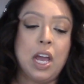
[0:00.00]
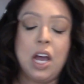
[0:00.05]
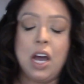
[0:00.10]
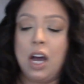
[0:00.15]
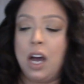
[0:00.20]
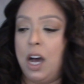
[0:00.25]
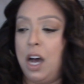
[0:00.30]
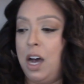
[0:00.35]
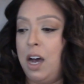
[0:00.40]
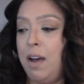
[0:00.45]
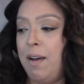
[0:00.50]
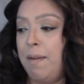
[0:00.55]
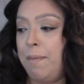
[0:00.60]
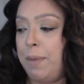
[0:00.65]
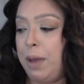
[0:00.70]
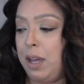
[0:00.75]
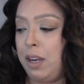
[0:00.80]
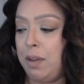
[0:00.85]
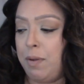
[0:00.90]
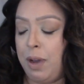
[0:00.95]

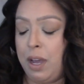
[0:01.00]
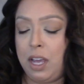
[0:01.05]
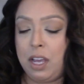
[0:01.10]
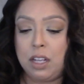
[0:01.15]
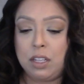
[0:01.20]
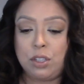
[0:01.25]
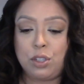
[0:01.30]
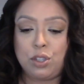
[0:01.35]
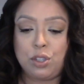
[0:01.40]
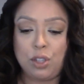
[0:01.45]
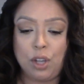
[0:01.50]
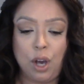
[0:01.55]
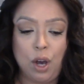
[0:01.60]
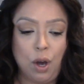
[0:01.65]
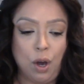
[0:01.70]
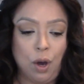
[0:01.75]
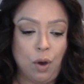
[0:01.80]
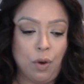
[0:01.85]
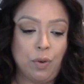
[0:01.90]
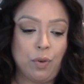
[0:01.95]
Anyway,
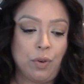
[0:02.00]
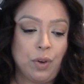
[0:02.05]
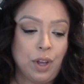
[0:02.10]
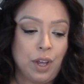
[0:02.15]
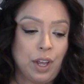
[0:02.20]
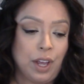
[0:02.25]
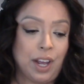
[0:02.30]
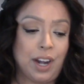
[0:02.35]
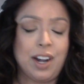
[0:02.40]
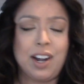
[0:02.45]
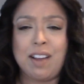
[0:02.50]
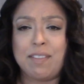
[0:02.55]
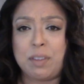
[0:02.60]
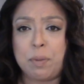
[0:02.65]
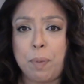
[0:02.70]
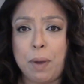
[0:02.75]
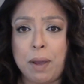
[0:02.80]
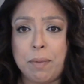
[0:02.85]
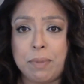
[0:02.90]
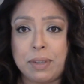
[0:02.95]
so I didn't have to pay
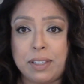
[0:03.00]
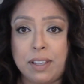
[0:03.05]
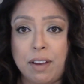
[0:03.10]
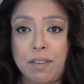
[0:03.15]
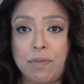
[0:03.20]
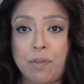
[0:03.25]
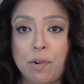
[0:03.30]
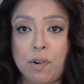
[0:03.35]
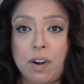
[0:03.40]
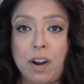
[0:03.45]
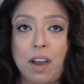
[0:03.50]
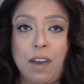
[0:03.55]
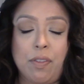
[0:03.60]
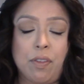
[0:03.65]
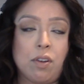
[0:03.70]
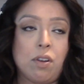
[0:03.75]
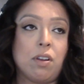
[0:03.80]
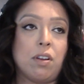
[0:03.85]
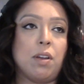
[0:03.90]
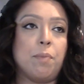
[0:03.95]
him a cent for it
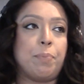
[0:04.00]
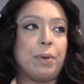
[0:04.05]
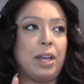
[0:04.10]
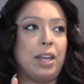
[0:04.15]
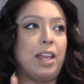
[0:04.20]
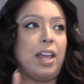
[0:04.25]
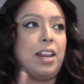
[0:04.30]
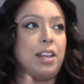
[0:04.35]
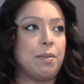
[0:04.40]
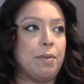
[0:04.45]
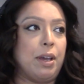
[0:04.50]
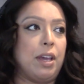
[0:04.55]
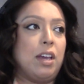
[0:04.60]
either. But anyway,